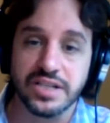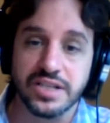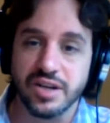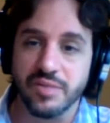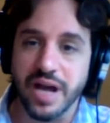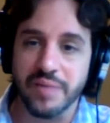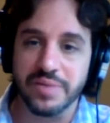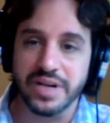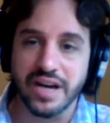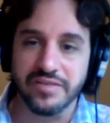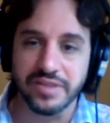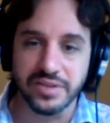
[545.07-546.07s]
So I'm happy to
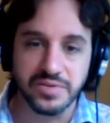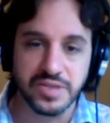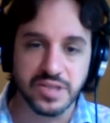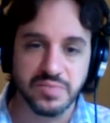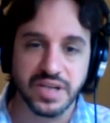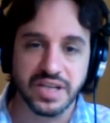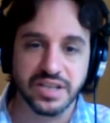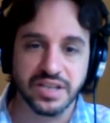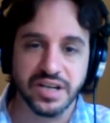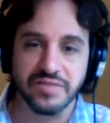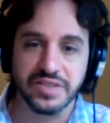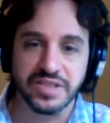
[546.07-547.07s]
have you speak at the
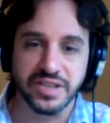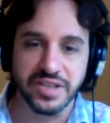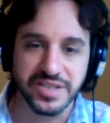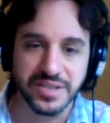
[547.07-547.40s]
conference on this.